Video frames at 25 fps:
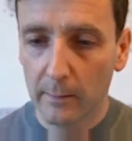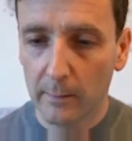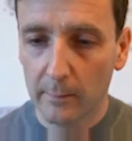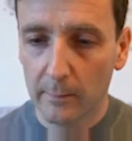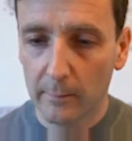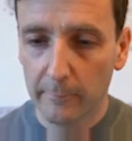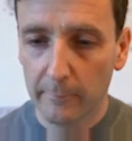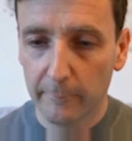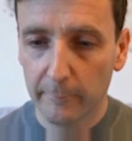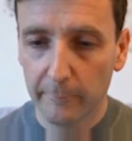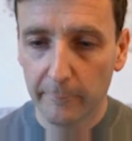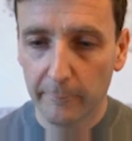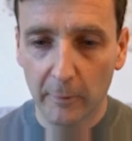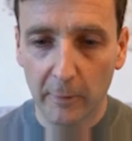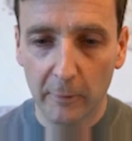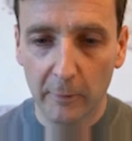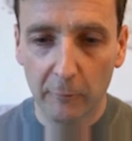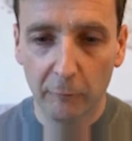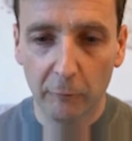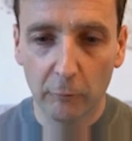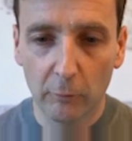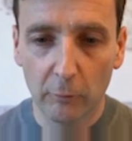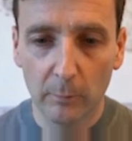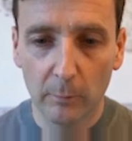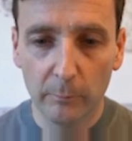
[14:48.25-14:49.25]
Find your
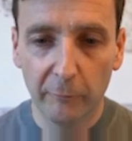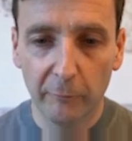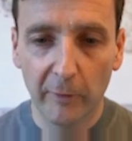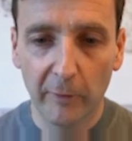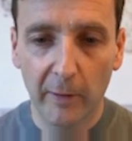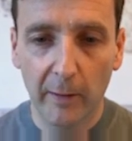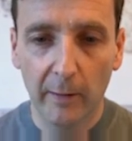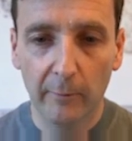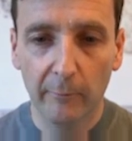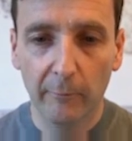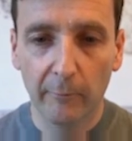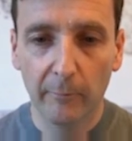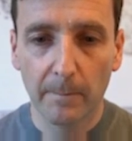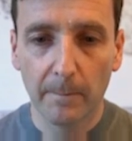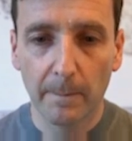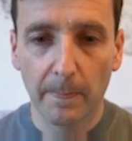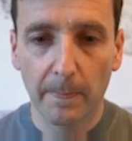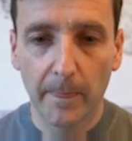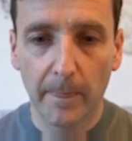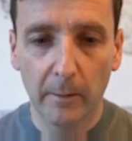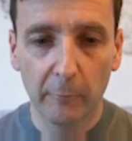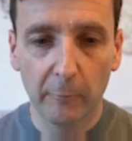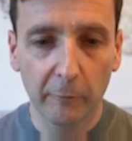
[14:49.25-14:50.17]
object, just